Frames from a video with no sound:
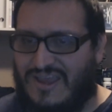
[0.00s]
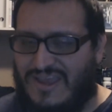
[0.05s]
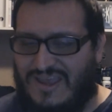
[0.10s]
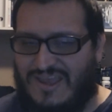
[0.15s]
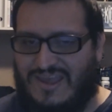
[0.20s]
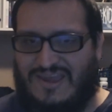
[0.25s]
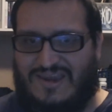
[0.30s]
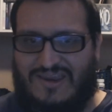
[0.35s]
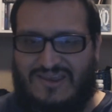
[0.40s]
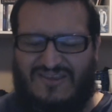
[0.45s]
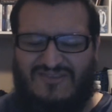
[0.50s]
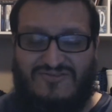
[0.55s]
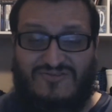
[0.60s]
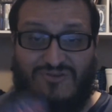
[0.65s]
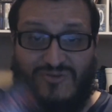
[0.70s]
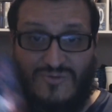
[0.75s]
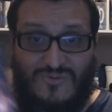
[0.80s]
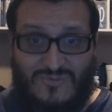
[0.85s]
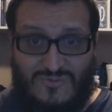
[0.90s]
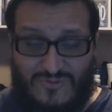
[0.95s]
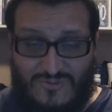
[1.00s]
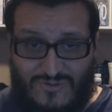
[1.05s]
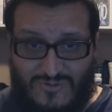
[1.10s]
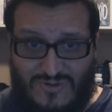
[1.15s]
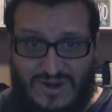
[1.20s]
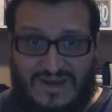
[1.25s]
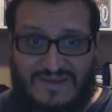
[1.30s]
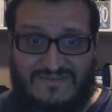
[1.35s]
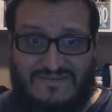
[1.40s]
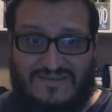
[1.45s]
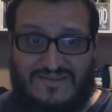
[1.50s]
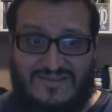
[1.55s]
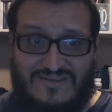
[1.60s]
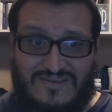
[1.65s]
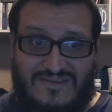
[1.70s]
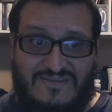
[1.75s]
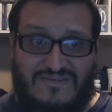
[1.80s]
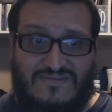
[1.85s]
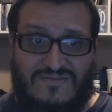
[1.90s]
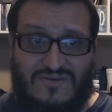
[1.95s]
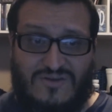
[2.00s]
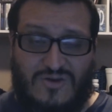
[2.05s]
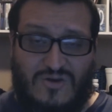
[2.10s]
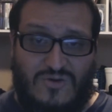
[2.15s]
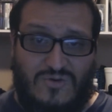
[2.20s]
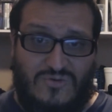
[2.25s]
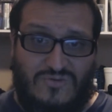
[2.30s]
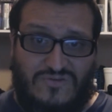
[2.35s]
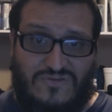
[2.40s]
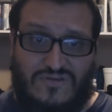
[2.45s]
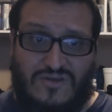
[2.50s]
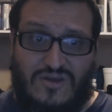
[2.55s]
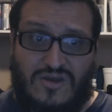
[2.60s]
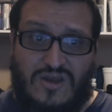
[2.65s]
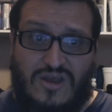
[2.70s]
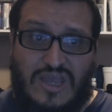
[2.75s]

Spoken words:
It is crazy. This goes